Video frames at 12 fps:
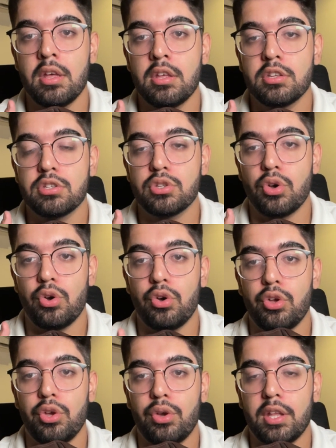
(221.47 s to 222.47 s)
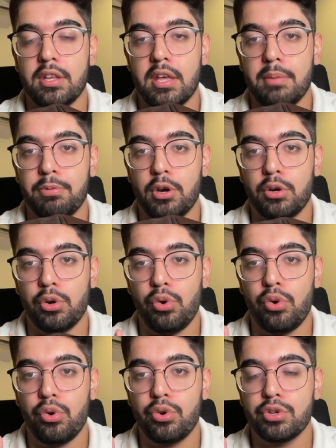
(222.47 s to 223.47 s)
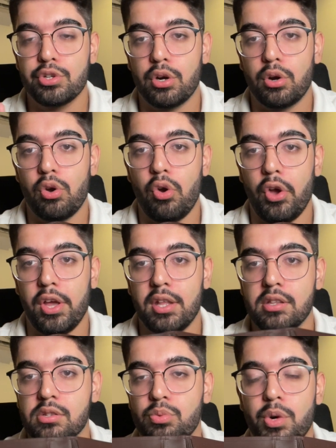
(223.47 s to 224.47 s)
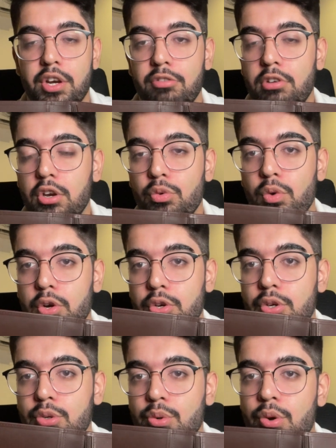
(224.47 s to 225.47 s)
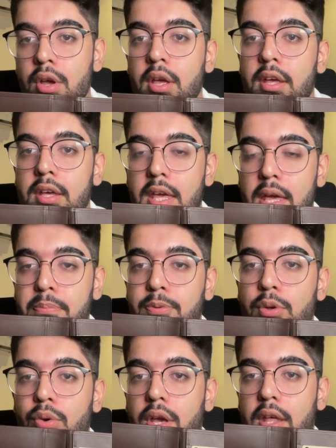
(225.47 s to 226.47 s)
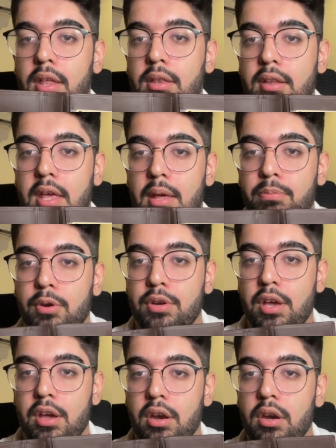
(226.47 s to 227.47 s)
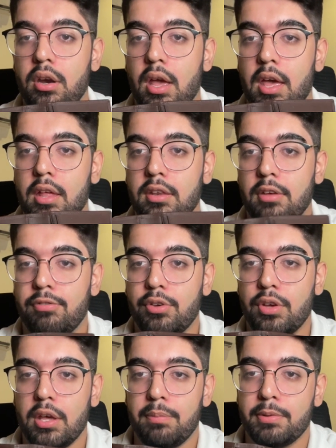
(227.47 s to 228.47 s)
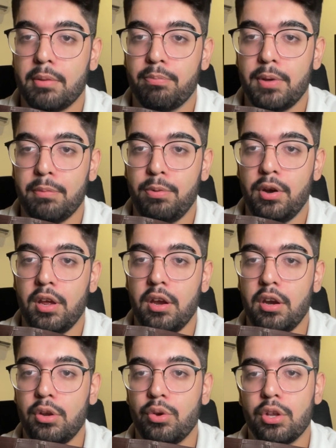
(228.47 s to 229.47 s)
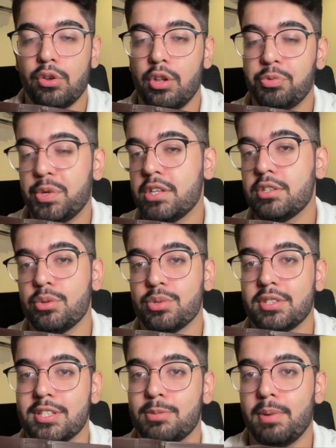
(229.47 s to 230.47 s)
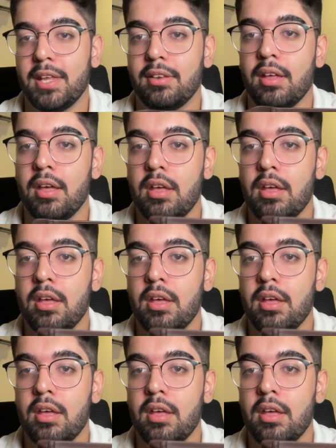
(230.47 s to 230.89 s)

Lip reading: So you can keep your notes, your coins, whatever you want to keep, you can keep it here, and if you keep some paper here you can always use this pen.